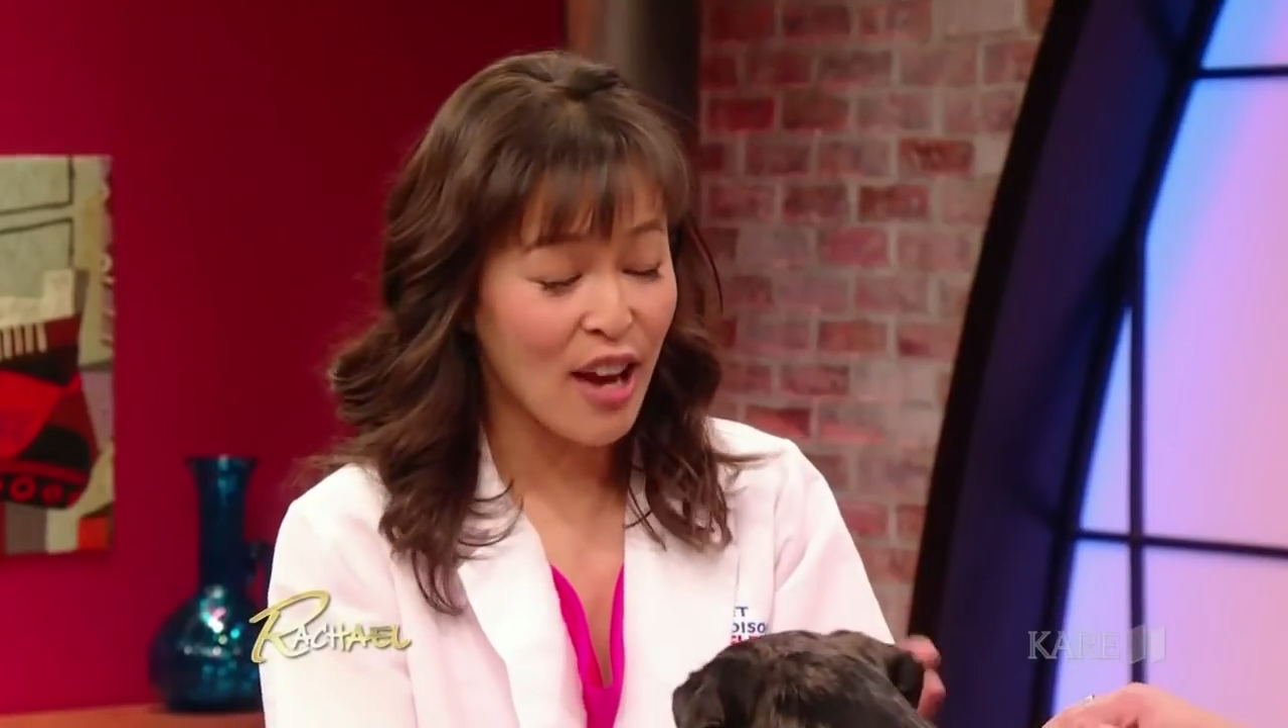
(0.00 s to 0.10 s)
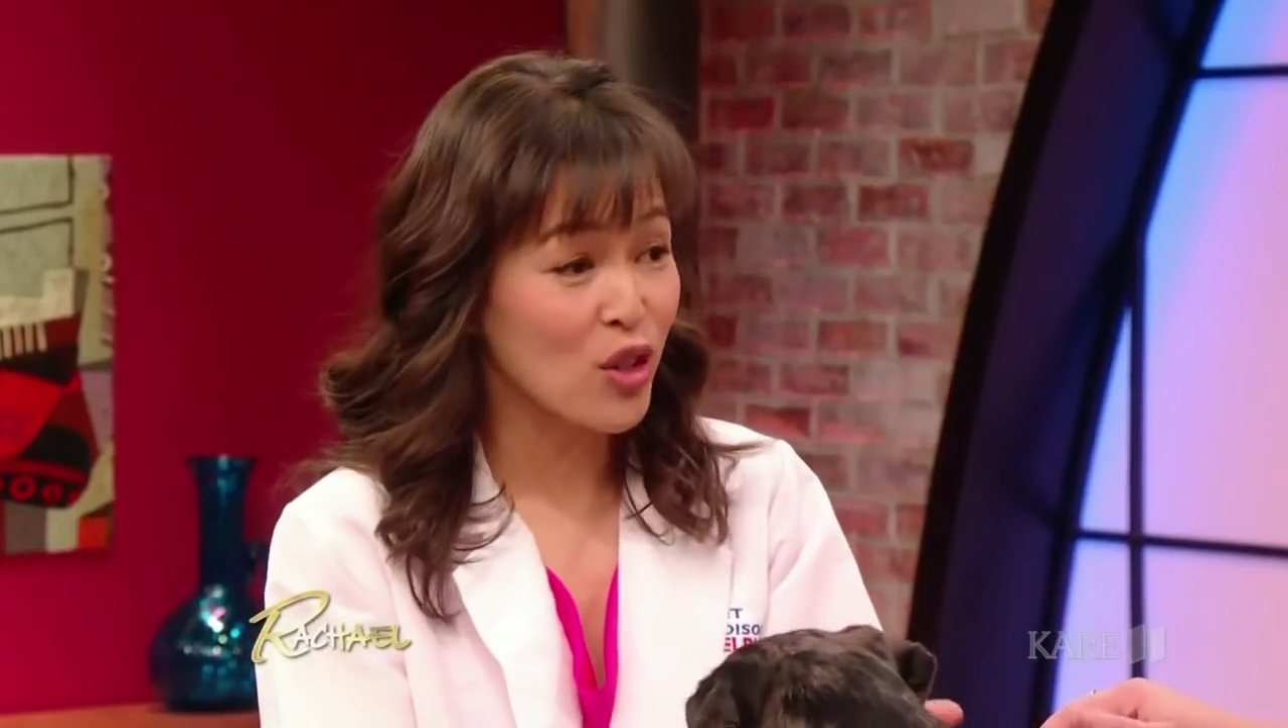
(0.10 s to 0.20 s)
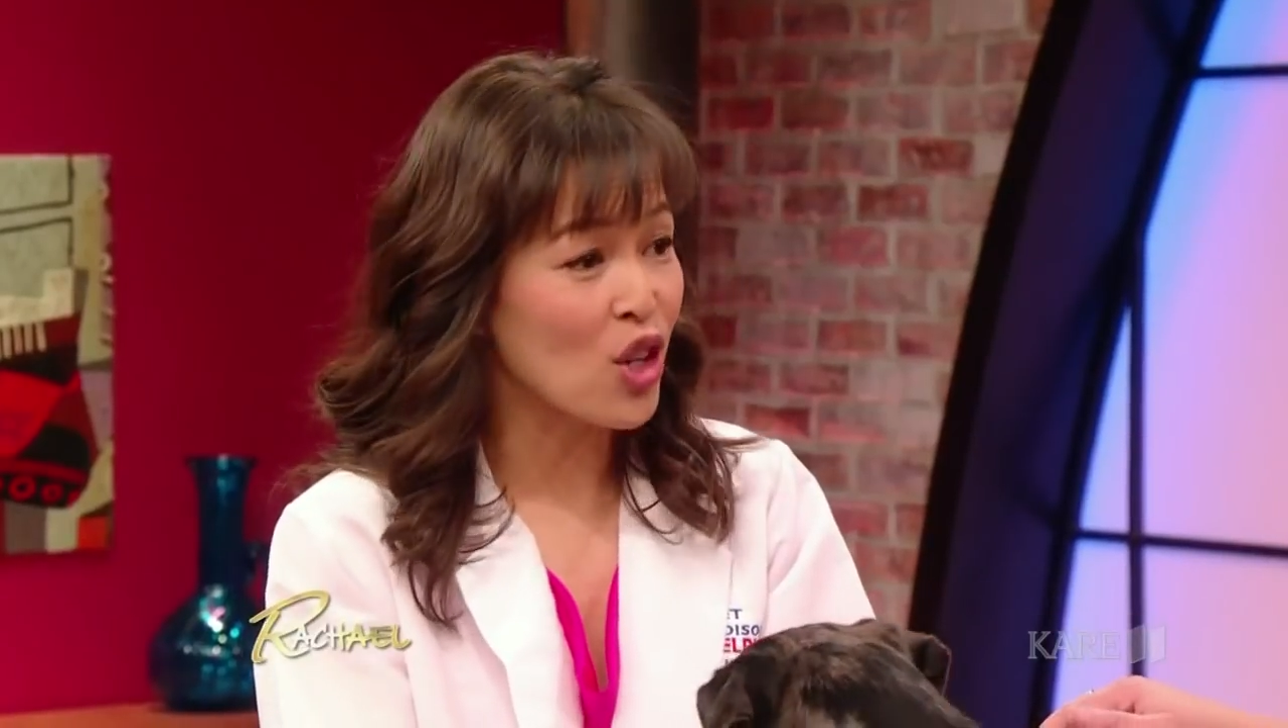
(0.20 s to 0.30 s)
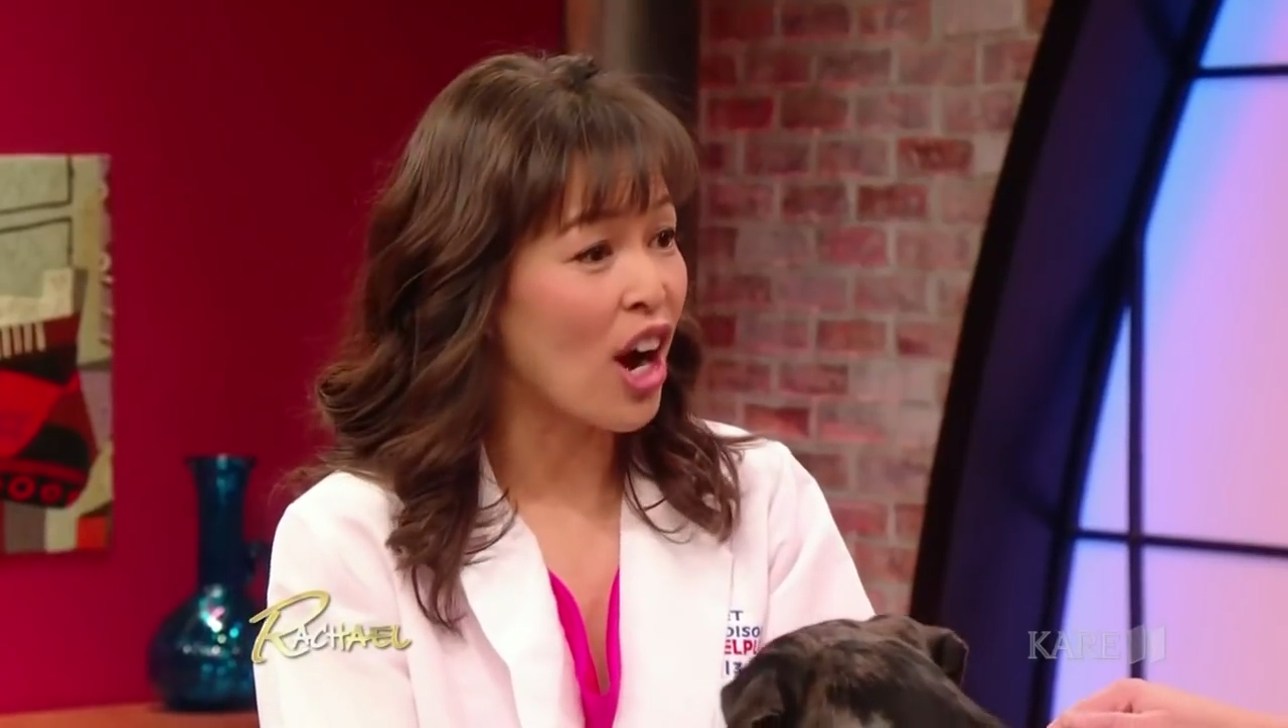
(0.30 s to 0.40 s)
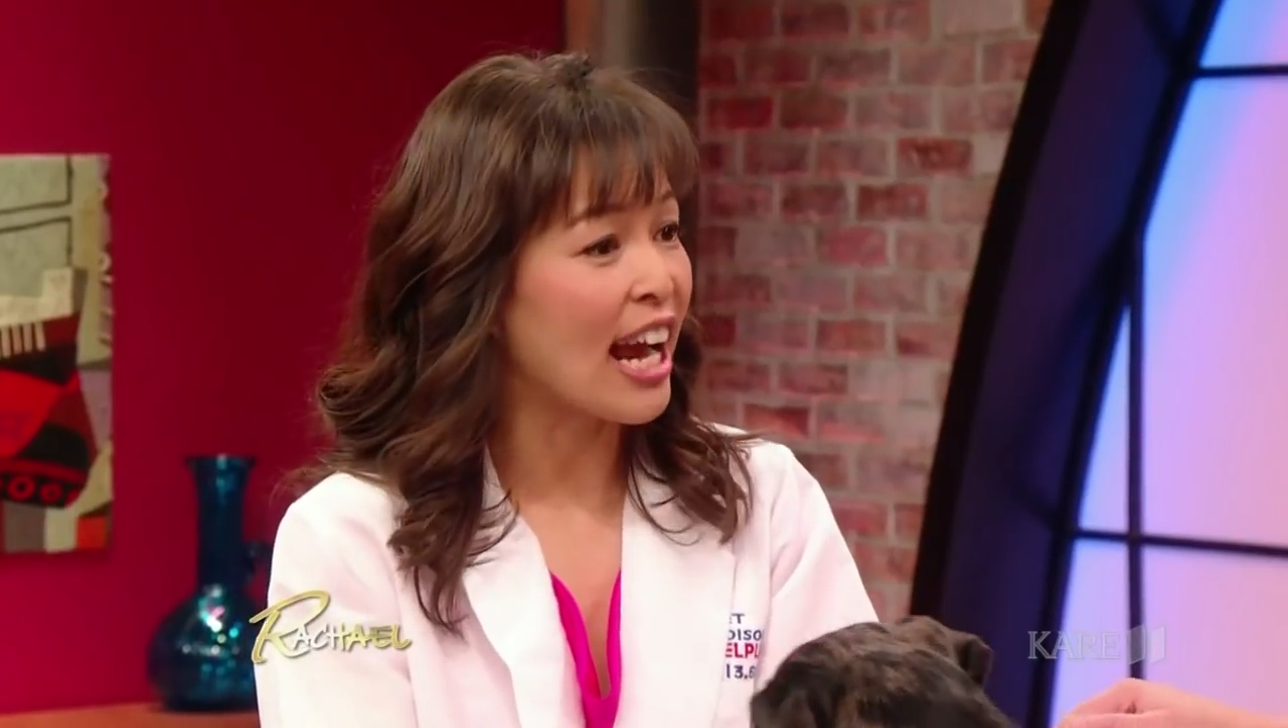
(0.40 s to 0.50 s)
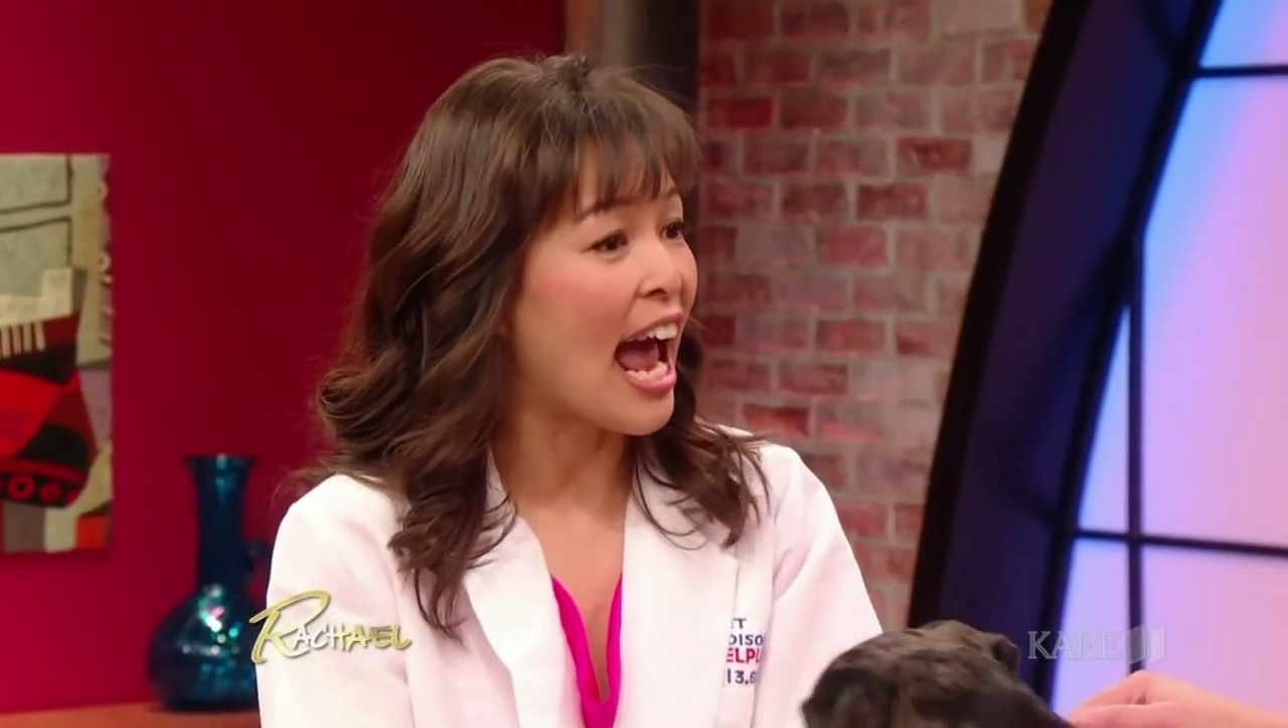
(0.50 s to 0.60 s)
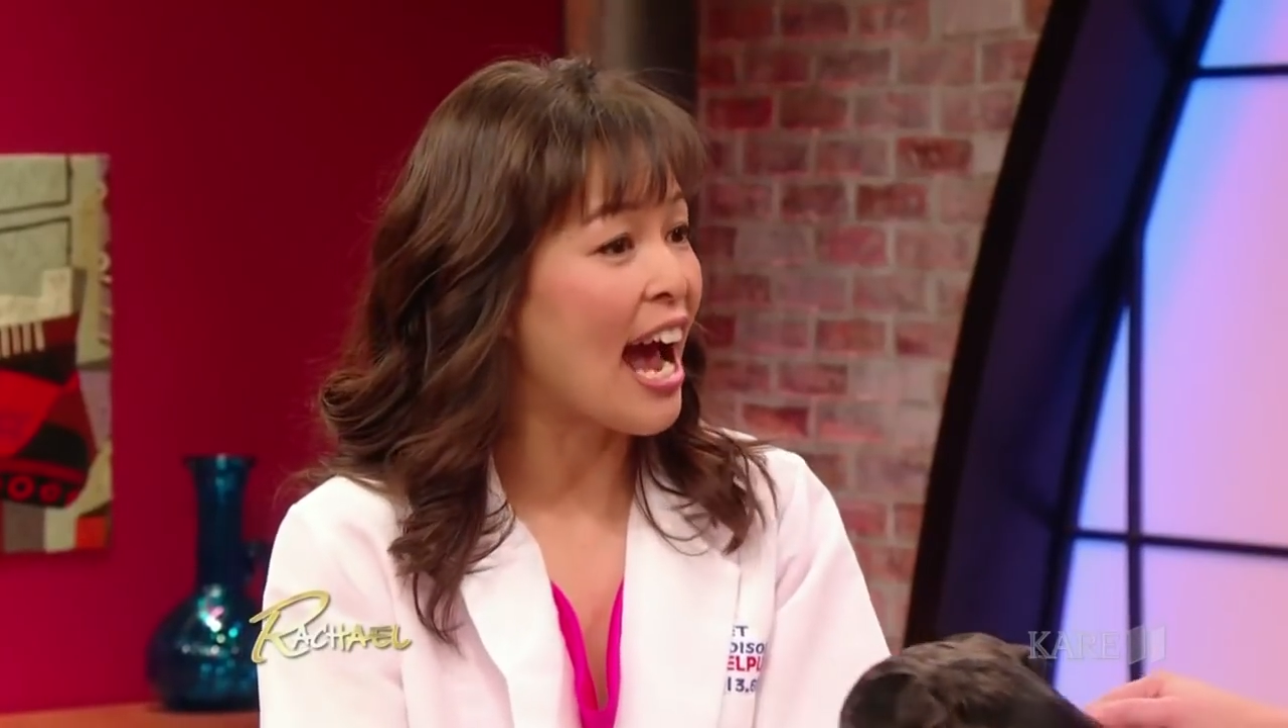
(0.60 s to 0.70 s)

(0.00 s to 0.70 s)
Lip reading: If your dog